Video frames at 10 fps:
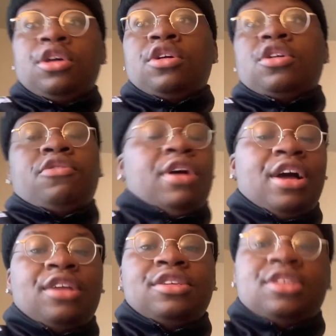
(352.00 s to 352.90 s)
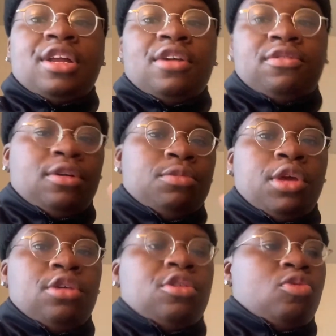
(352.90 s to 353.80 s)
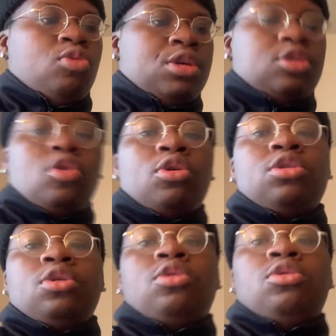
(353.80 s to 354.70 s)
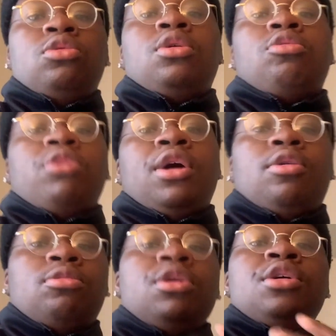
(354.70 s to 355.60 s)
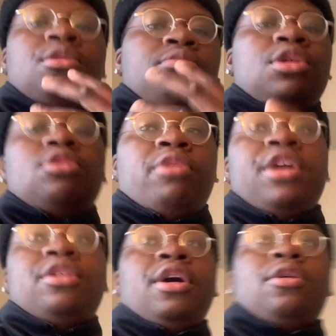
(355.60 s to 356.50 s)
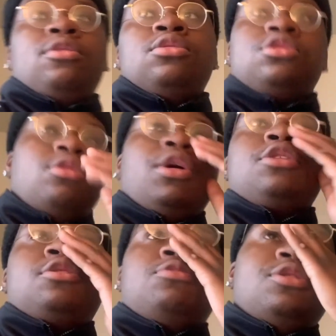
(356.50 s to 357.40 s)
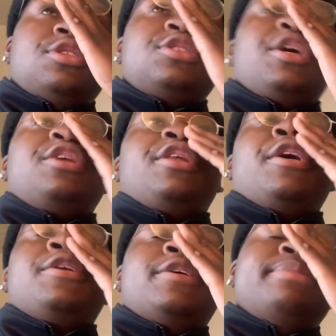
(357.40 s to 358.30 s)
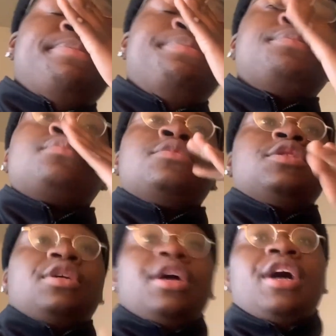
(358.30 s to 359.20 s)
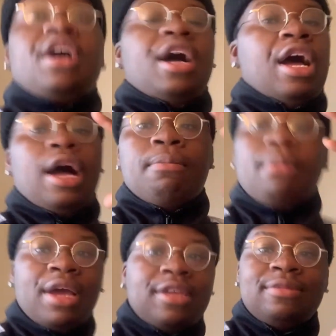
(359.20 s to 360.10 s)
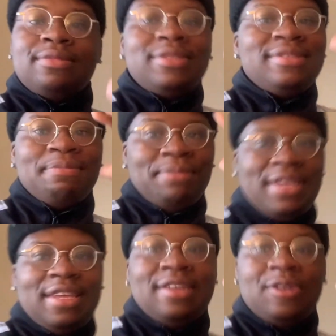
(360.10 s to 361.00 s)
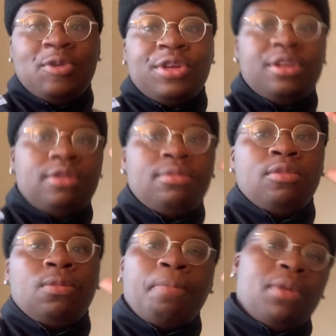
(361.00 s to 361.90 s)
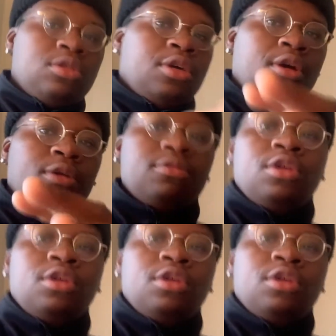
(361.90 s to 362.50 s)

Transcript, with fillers: of honest life update of what's going on around me right now. So I just wanted to say that um I might be quitting my job